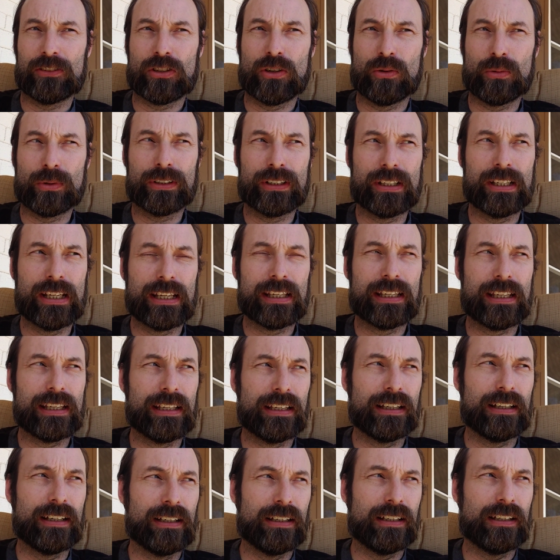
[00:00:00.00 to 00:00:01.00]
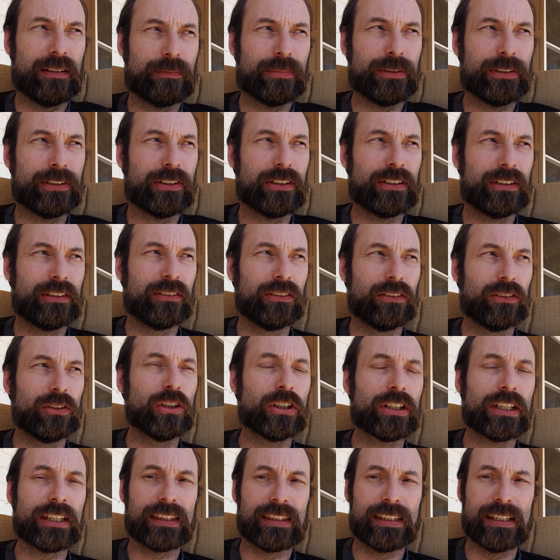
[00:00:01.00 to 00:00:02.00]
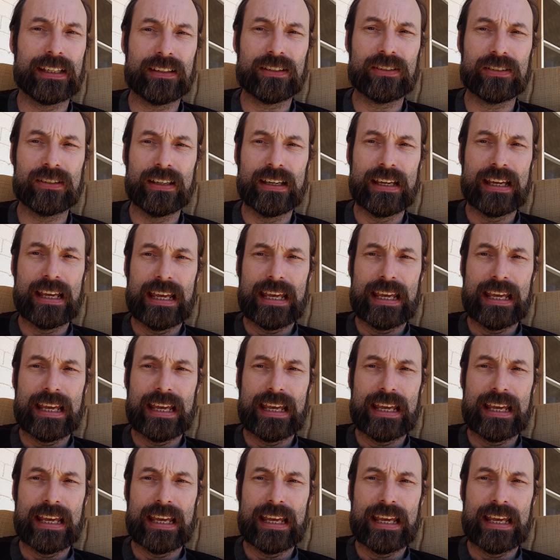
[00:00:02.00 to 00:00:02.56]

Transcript: so we're taking a pretty good look at this,